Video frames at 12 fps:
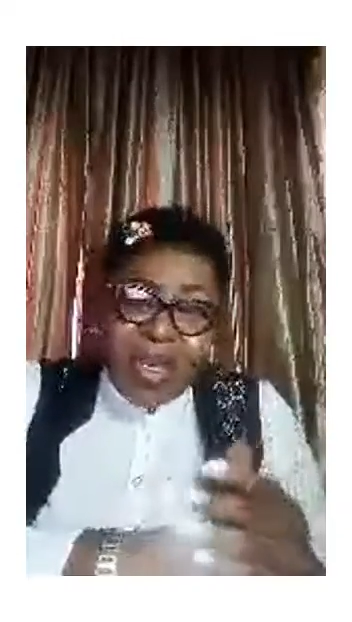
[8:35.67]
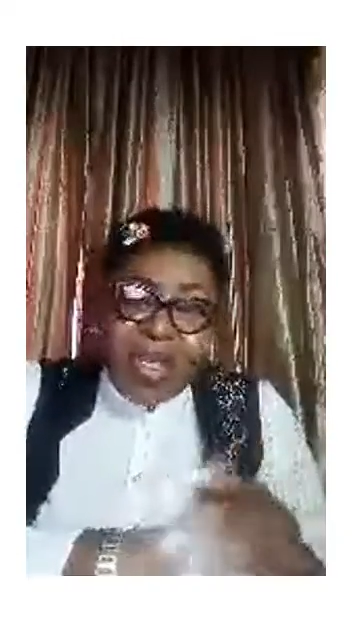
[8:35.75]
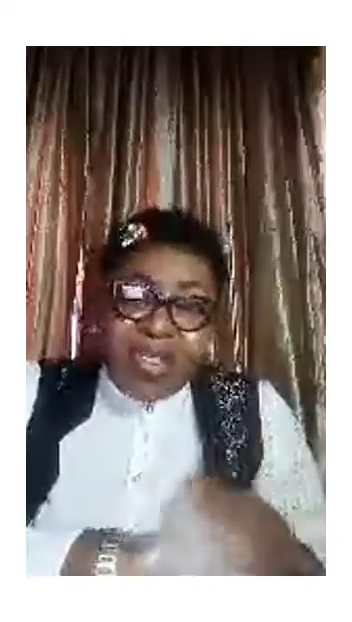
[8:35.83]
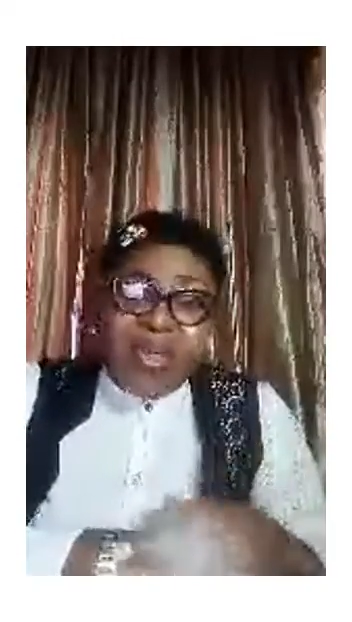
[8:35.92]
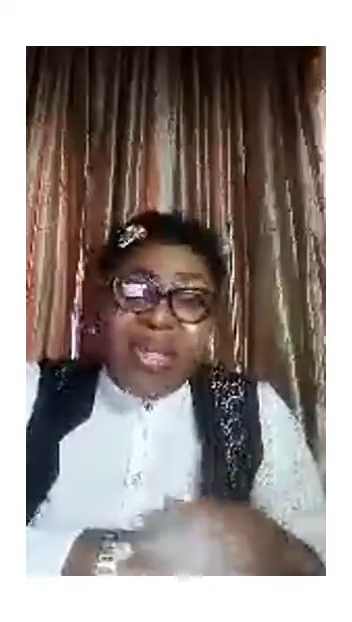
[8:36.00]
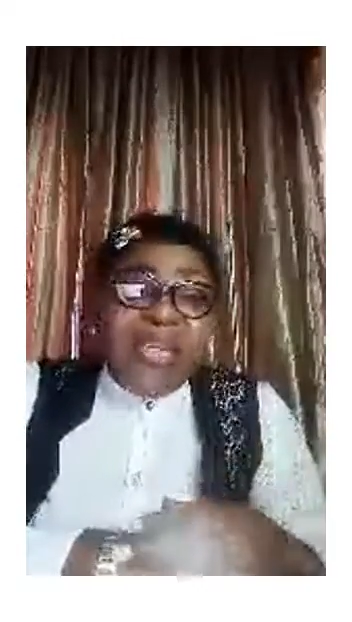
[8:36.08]

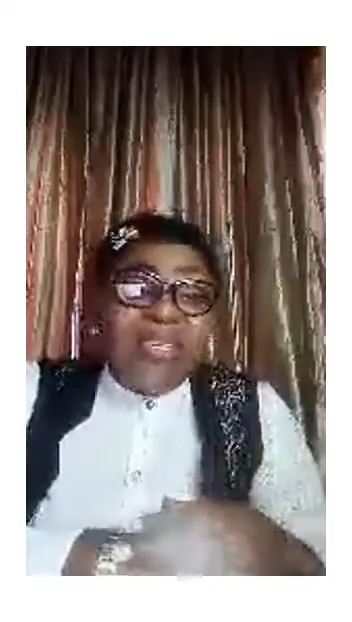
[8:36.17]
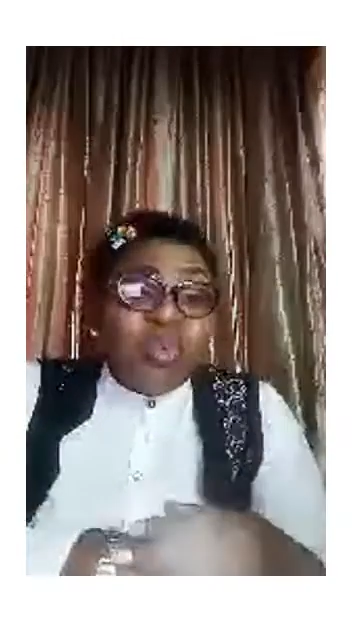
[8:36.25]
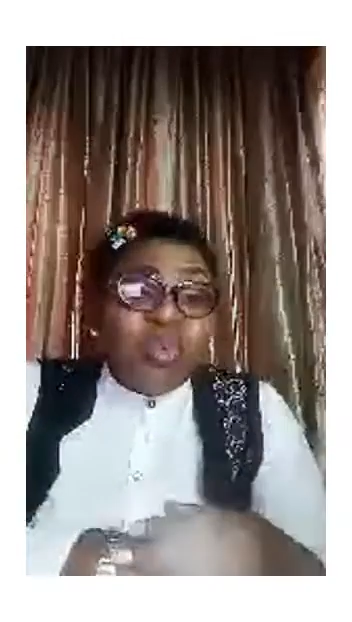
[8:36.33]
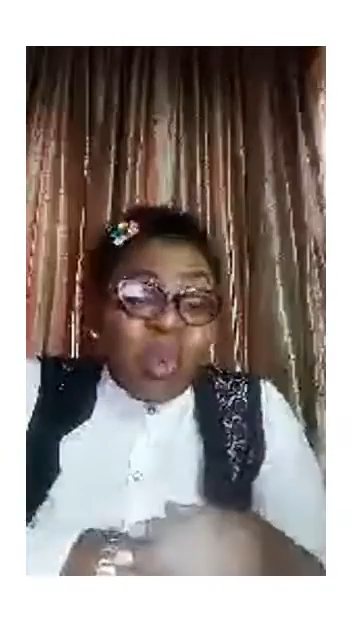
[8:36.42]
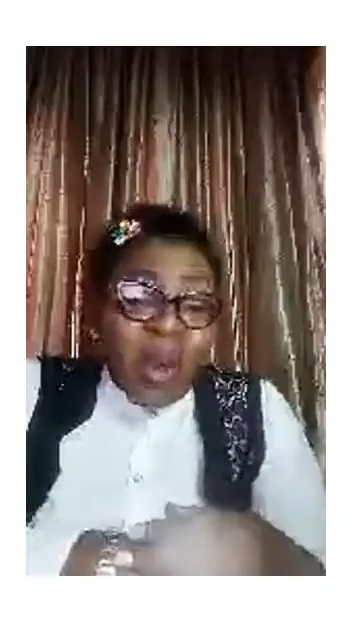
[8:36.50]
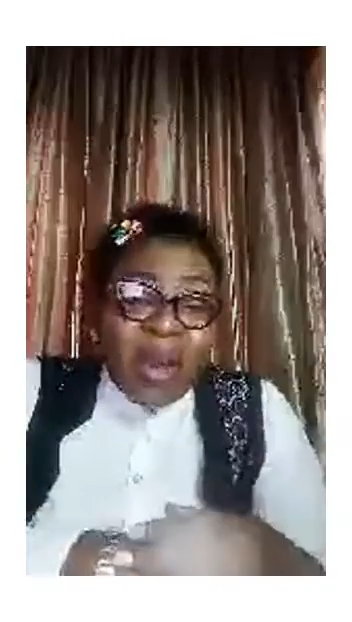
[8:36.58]
So that is
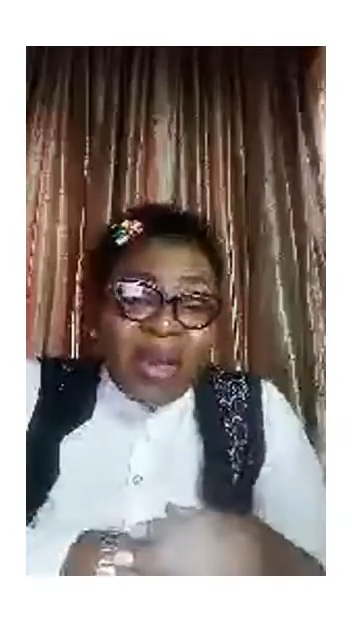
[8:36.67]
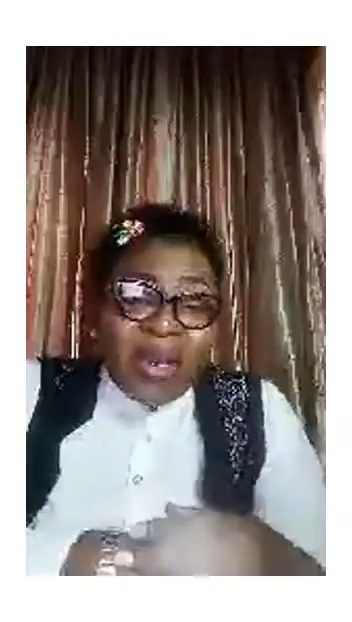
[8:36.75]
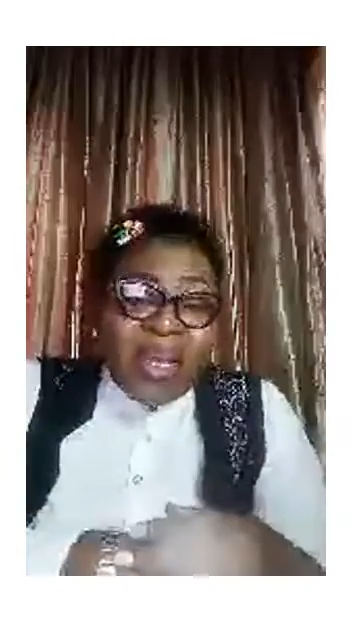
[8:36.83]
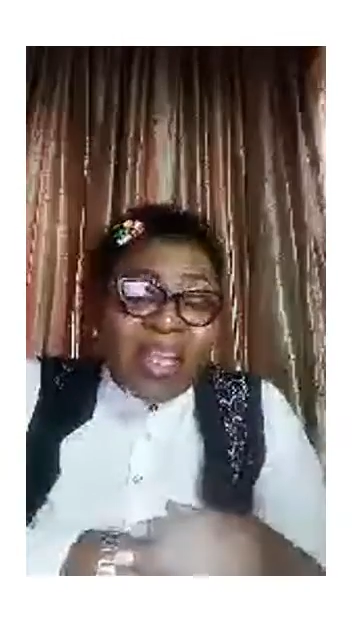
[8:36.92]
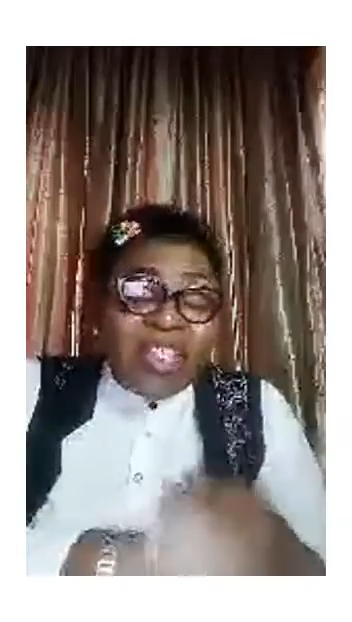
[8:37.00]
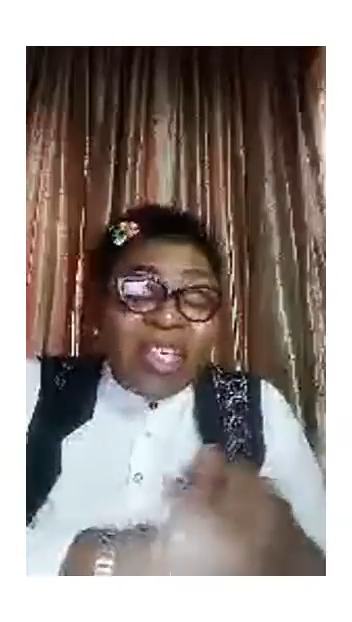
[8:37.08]
why
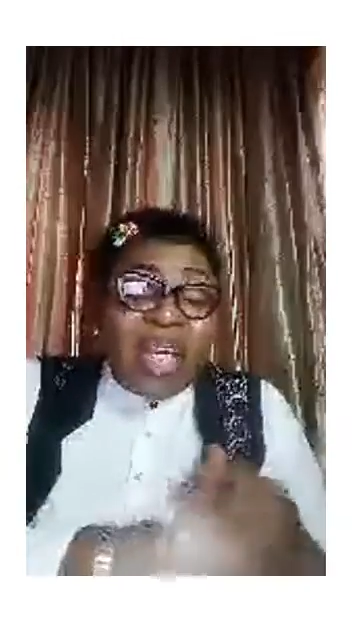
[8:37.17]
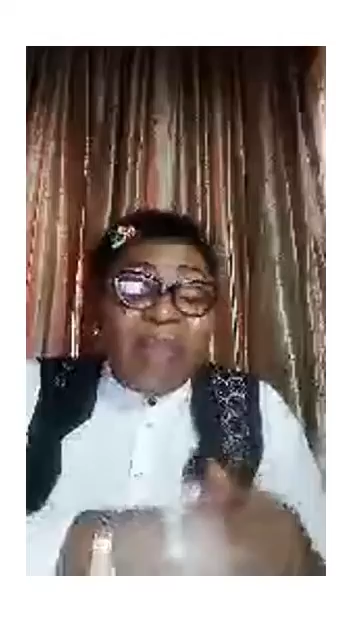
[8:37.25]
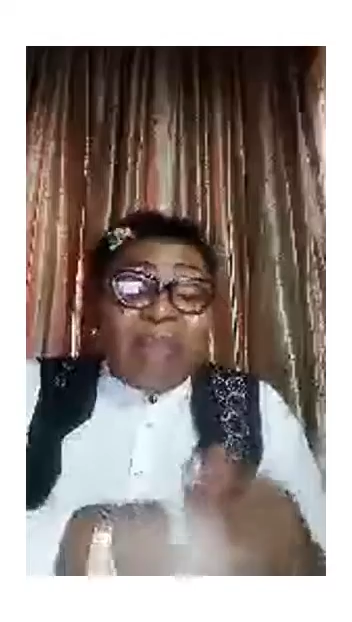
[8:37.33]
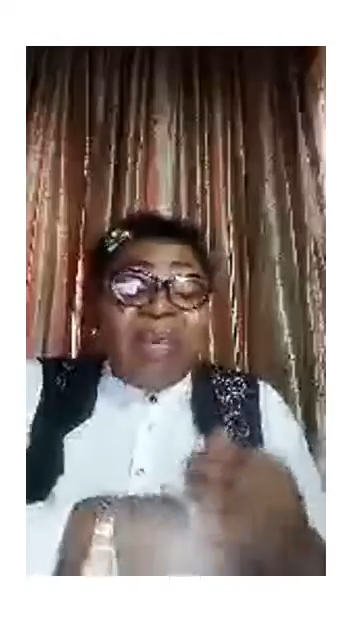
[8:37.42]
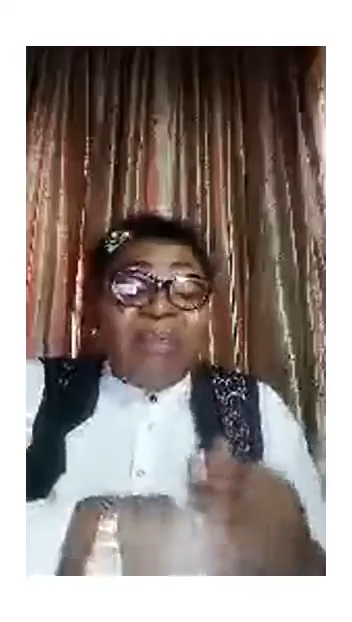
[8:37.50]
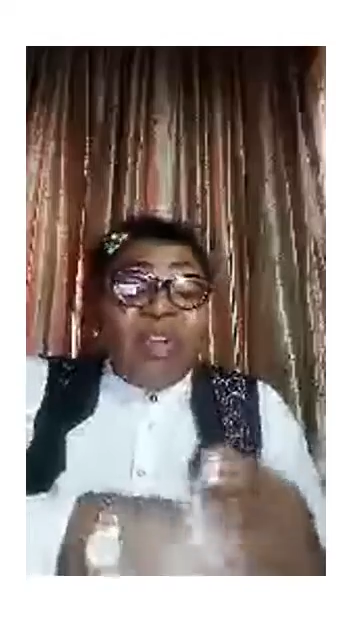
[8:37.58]
each time
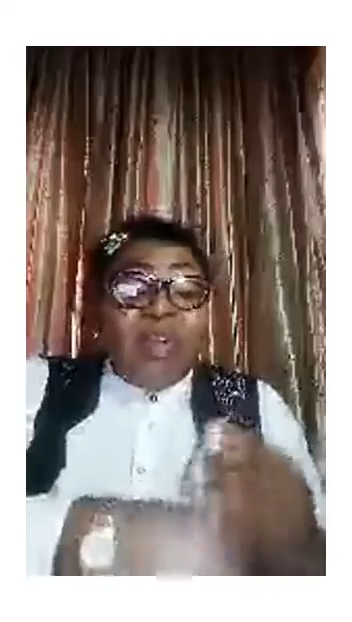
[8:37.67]
I'm given